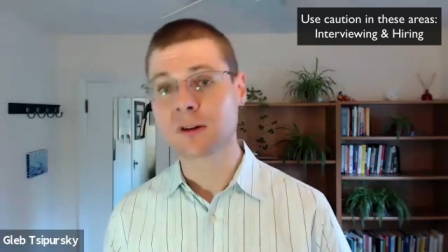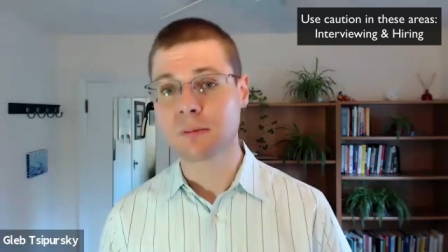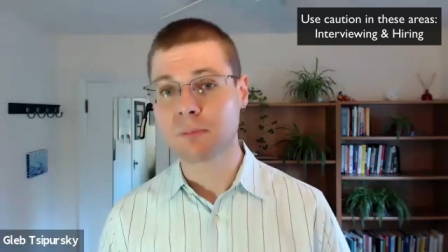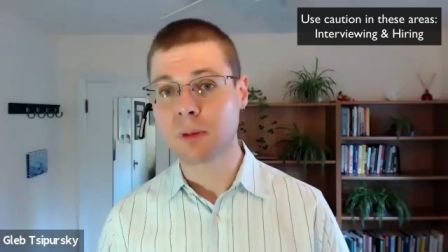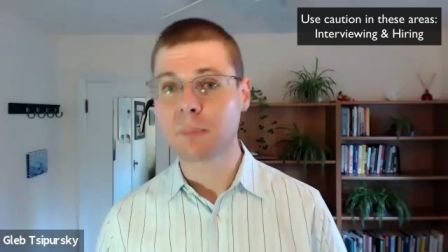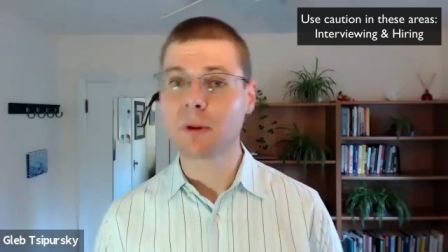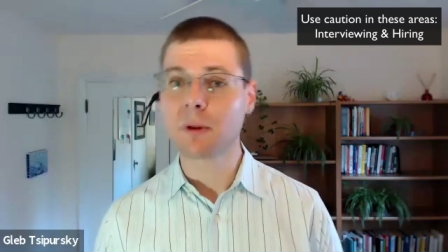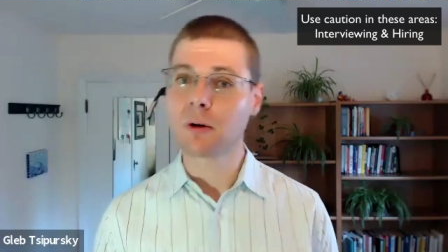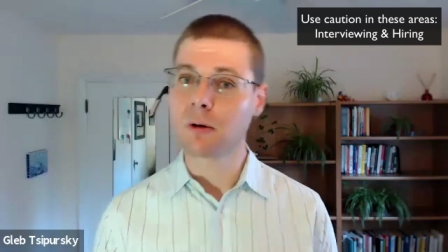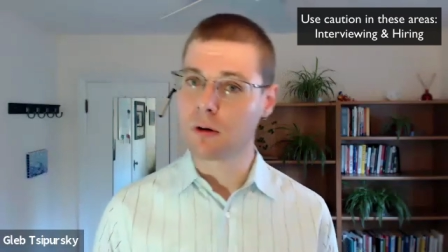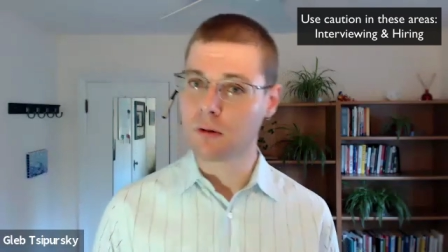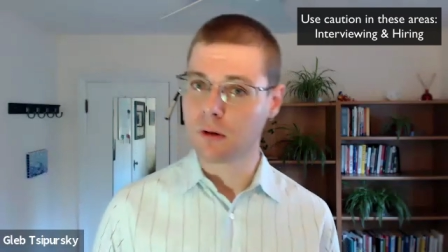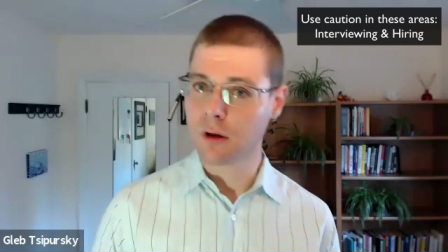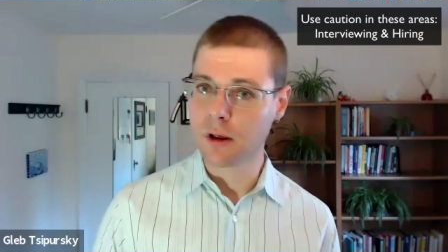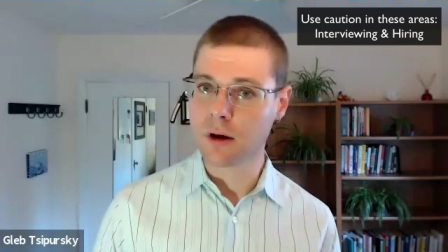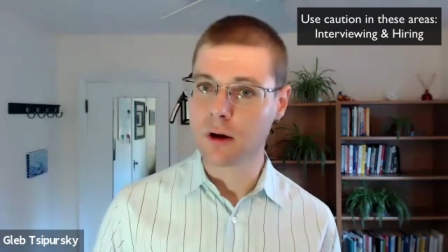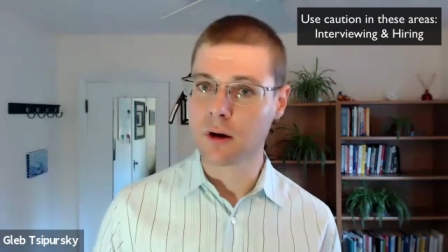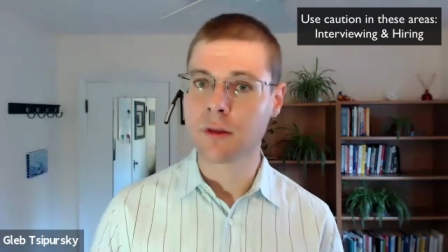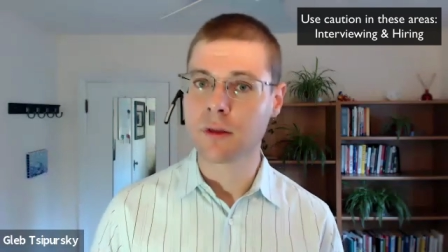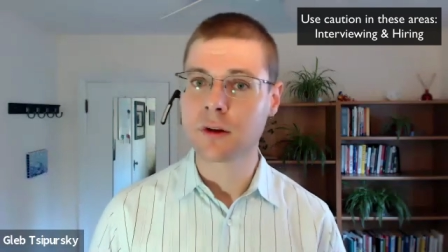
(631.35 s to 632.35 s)
people who are really
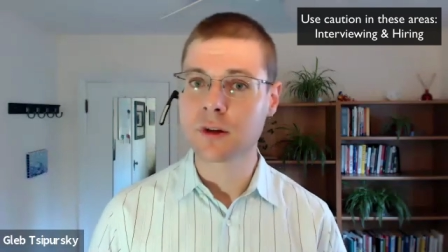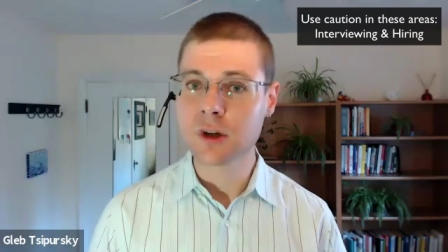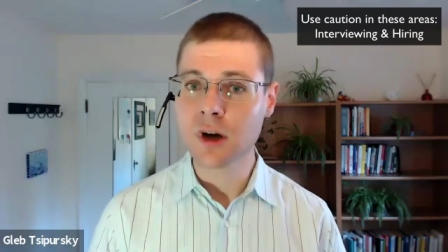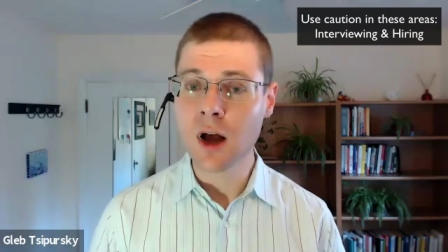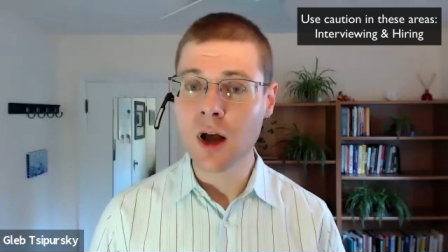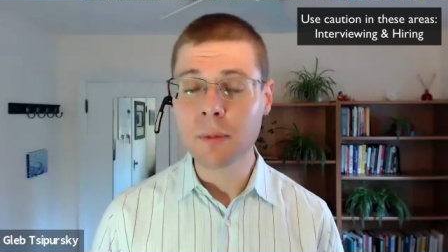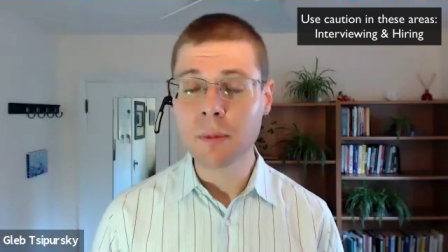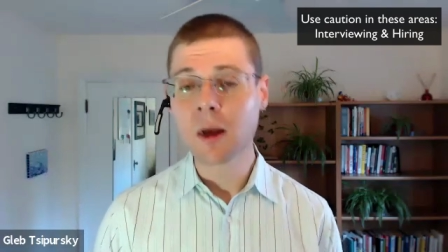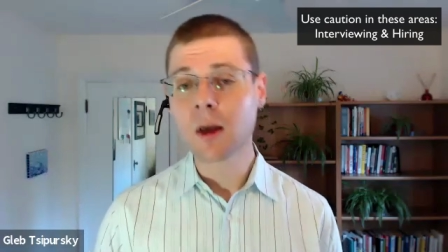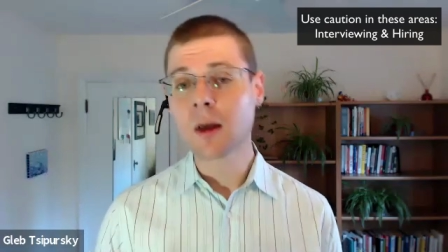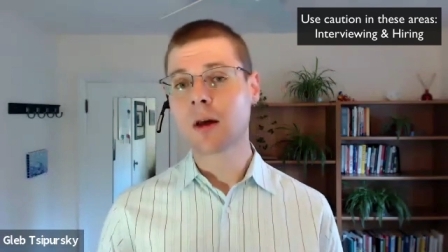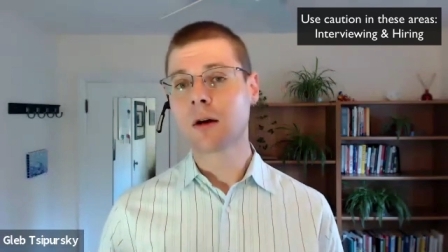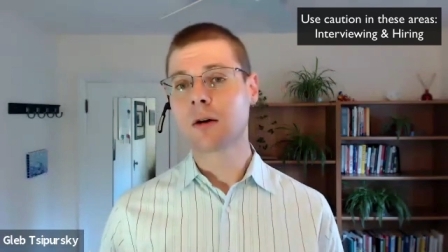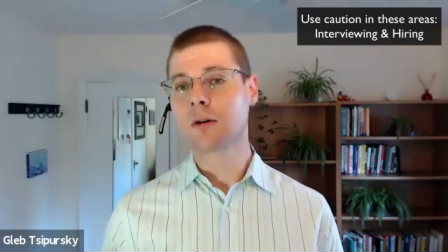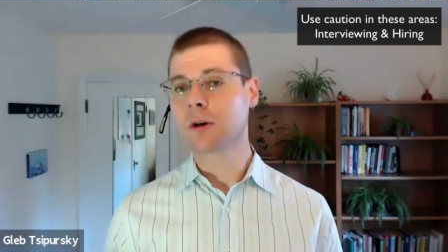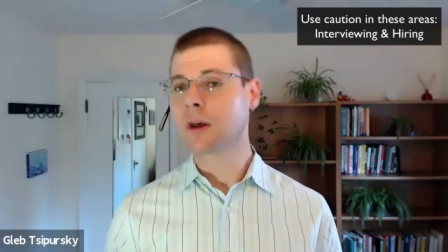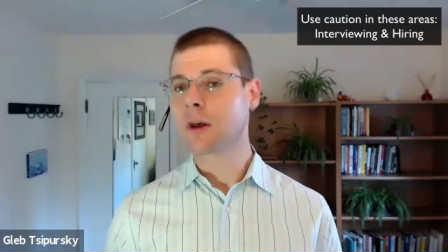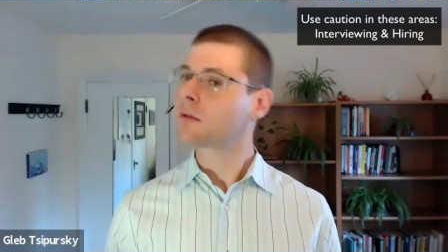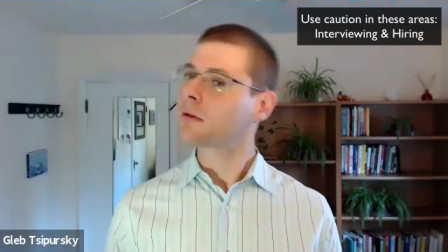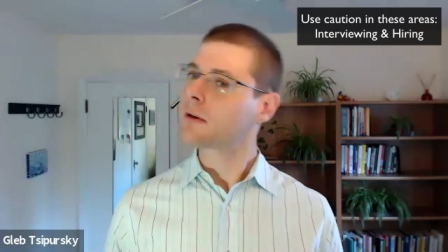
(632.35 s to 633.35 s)
good at the job who
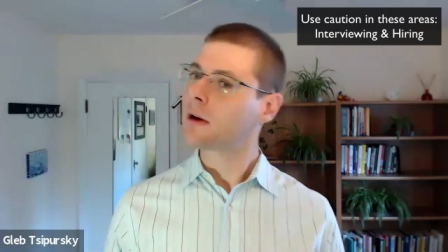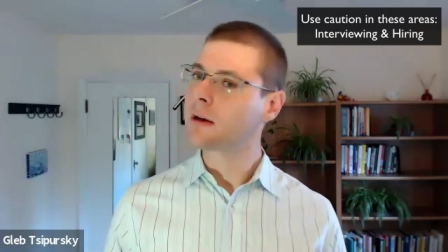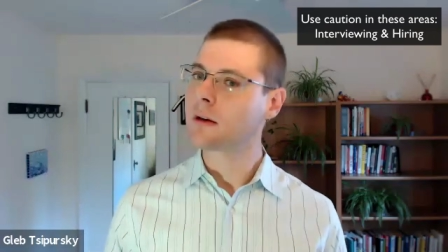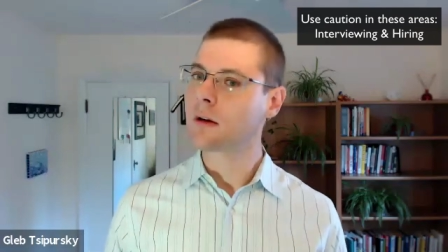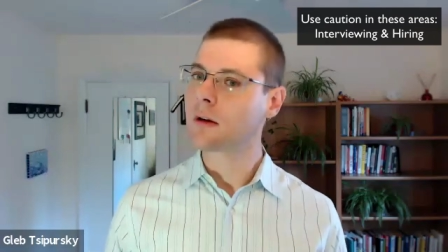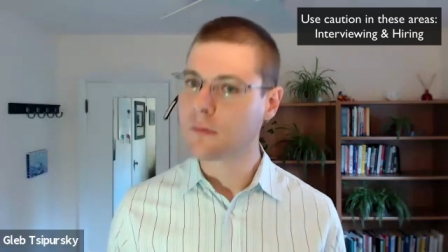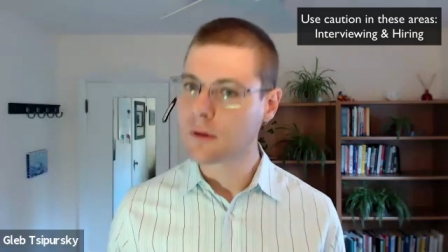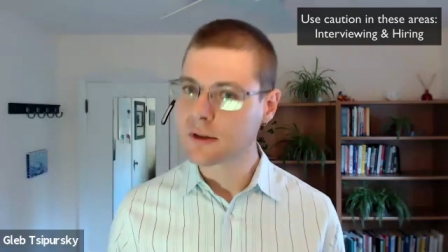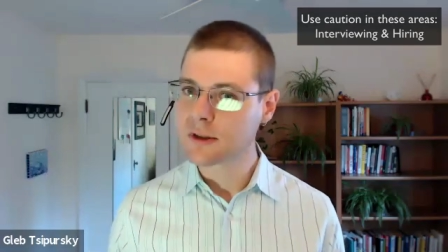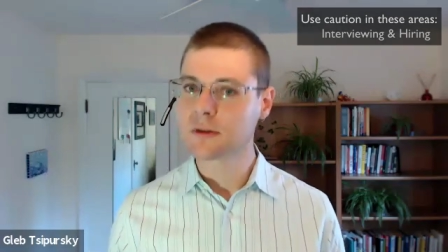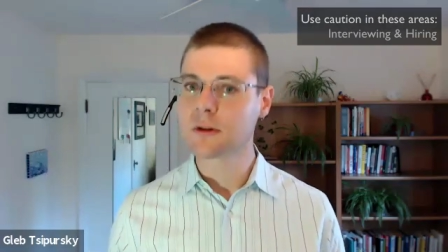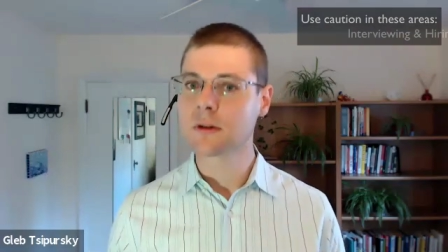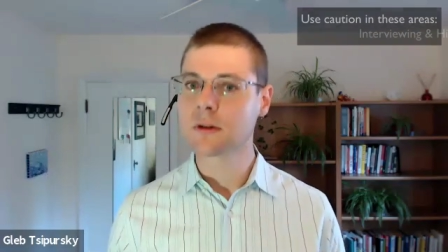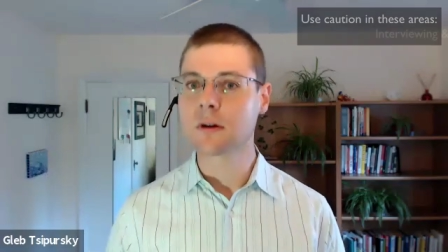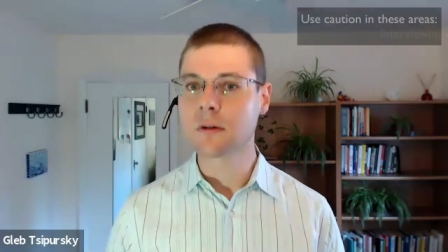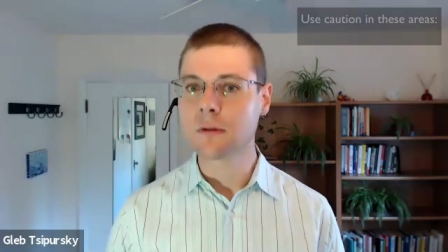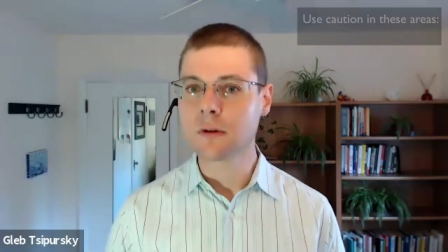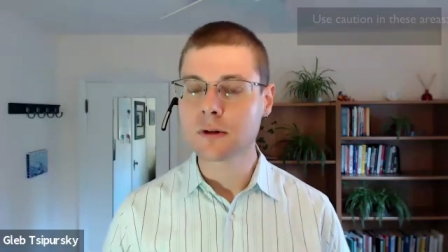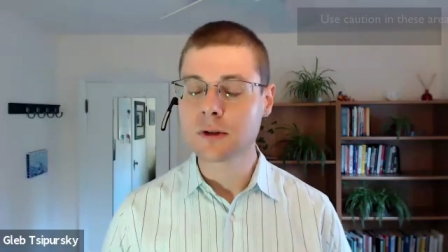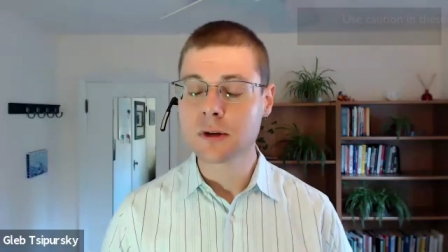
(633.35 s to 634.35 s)
get really nervous in
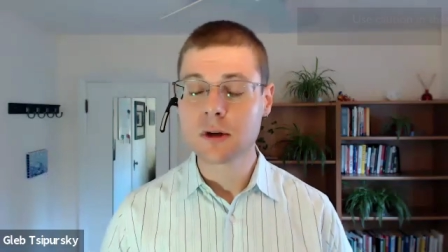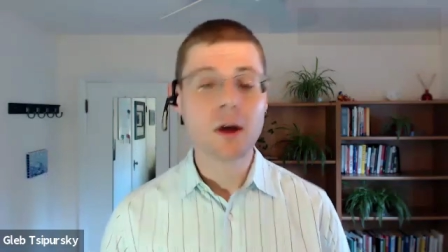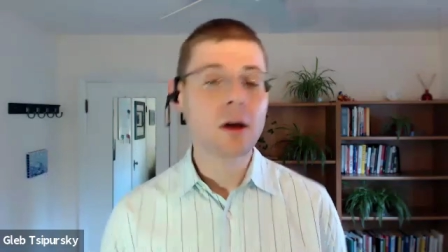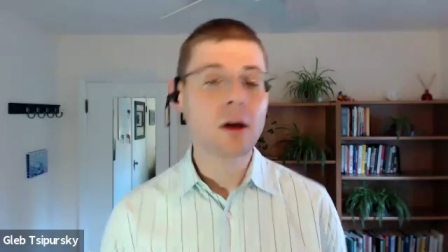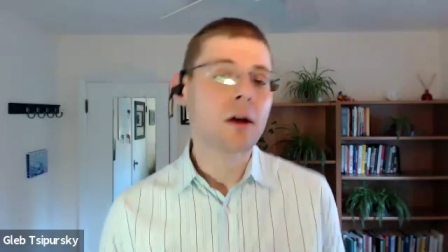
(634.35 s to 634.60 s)
interviews.